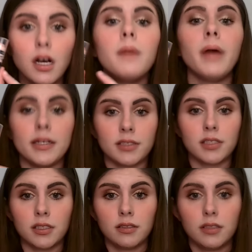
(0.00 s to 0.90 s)
a
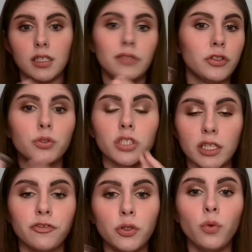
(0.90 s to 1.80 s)
must. If you just,
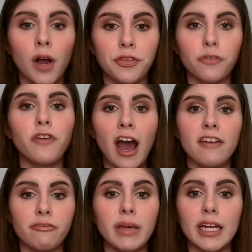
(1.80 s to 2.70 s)
if you want the
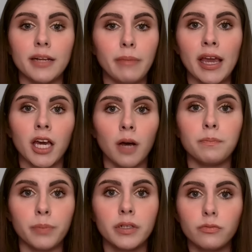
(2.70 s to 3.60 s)
five minute
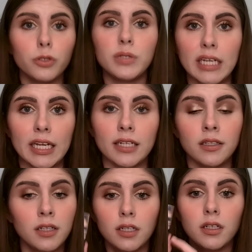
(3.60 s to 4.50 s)
makeup
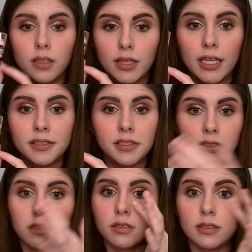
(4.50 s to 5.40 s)
routine,
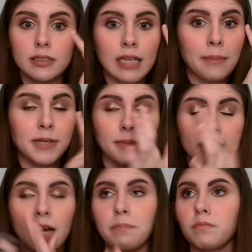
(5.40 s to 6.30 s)
this, tap, tap,
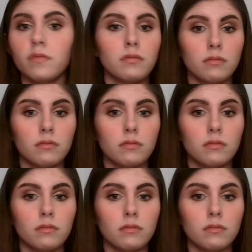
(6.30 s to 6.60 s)
tap,